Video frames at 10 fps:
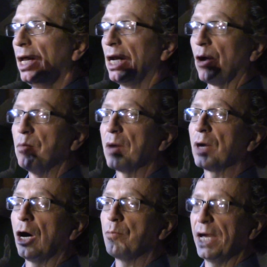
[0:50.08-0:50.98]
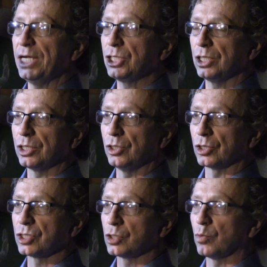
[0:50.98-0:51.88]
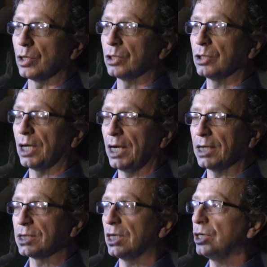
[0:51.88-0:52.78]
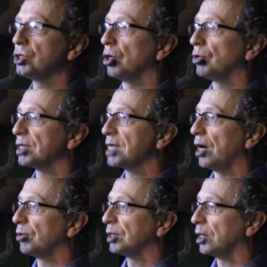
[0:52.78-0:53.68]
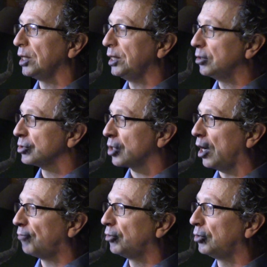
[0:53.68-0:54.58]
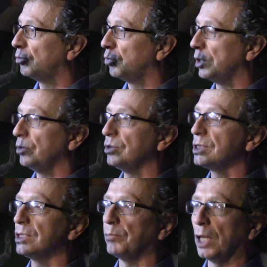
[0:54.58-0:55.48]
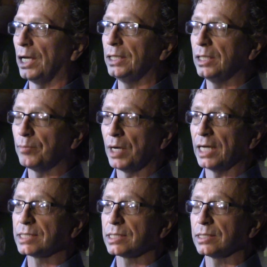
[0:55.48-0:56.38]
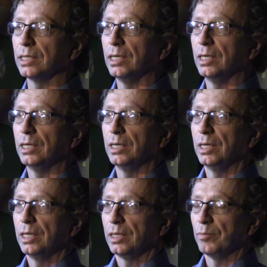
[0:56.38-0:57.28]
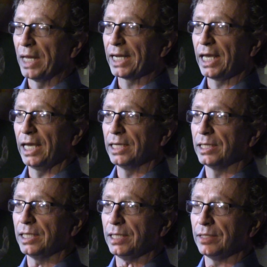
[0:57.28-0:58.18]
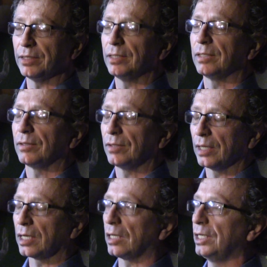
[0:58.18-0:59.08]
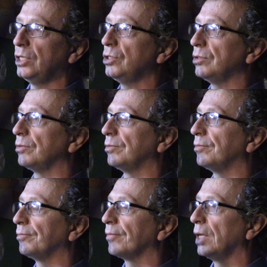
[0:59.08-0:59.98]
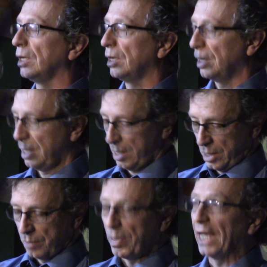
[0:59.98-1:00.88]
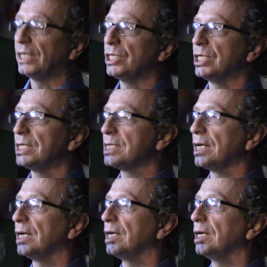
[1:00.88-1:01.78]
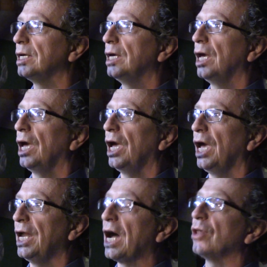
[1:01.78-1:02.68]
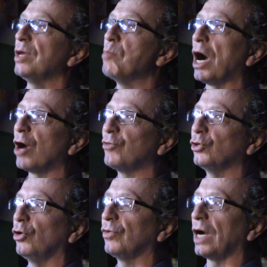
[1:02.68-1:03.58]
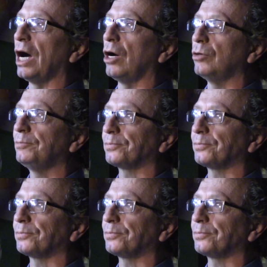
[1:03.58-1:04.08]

And I remember how patient the nurses were as they showed us how to clean those awful wounds, the blood, the pus, medicated and the clean bandages, and how they marveled over how